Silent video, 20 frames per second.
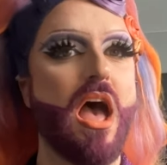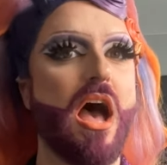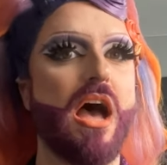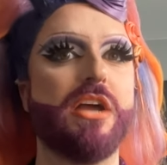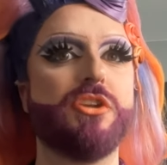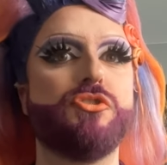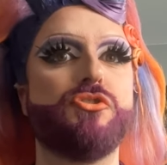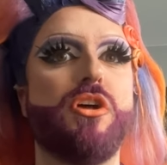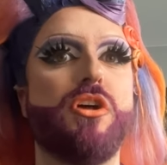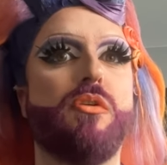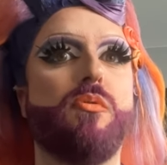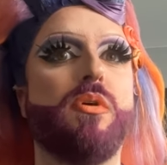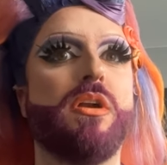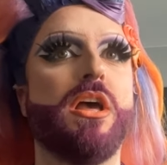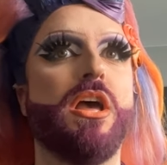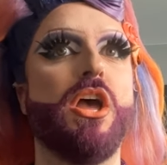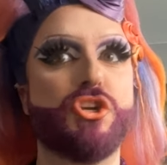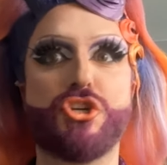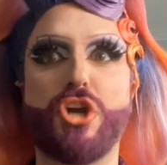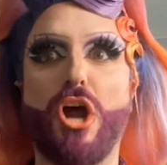I do not
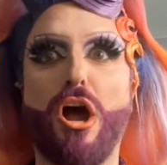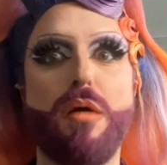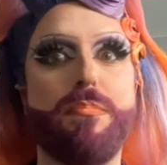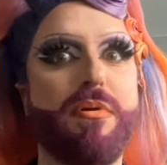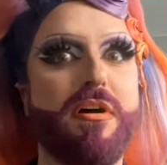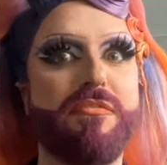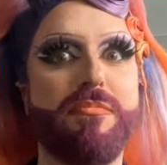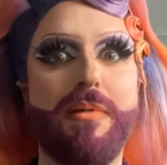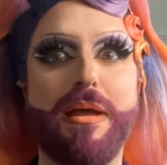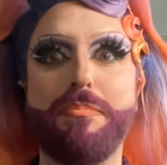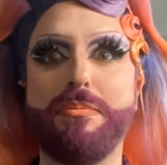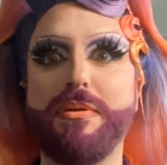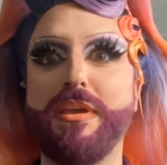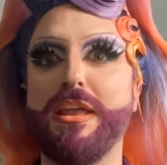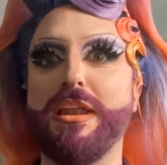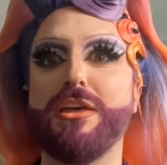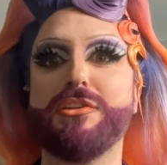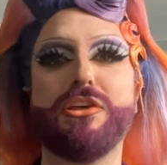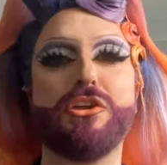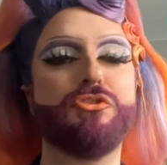want to chop off my
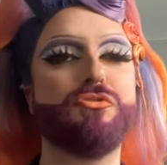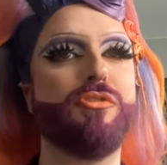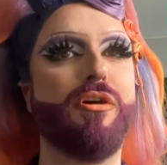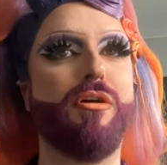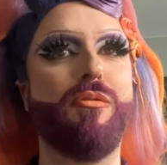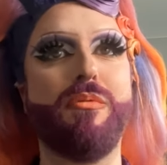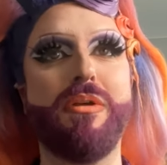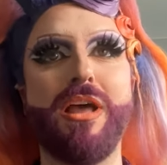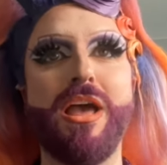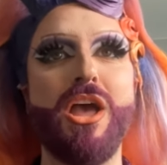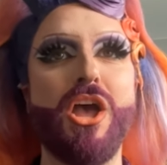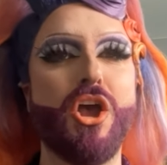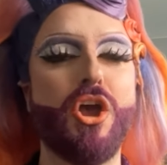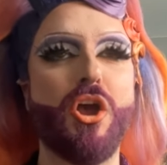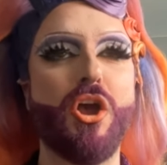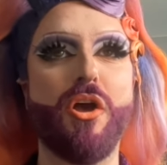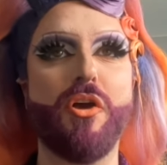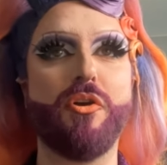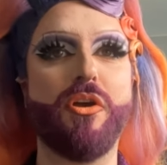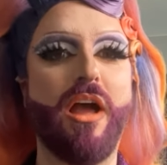penis. I do not want
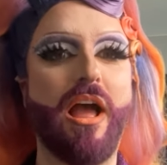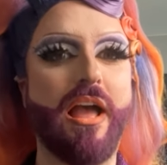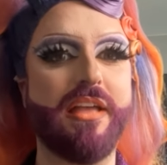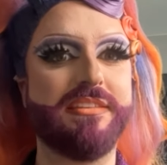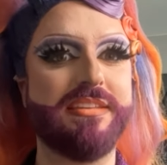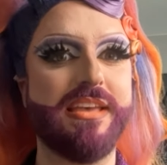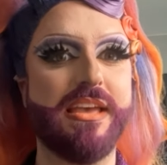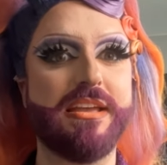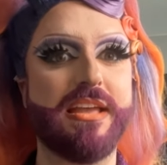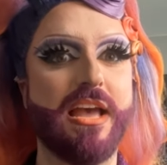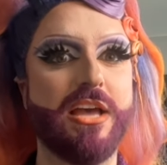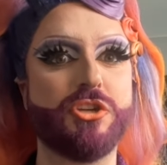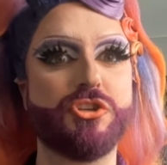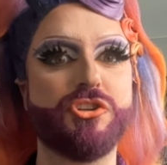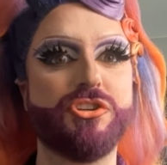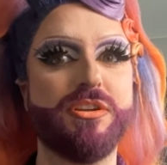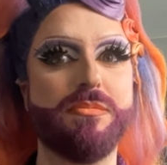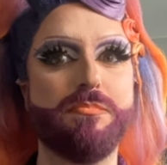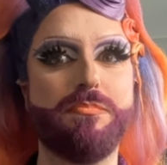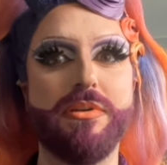to uh, uh, take
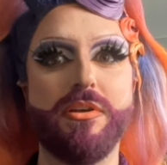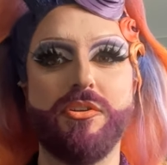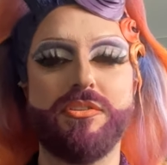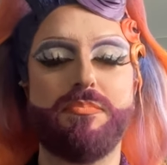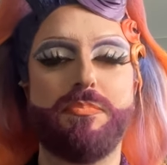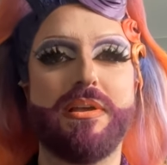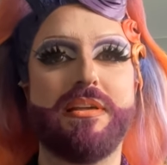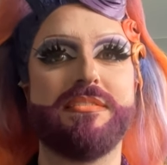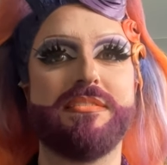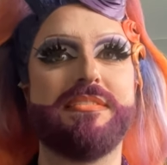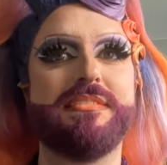estrogen pills because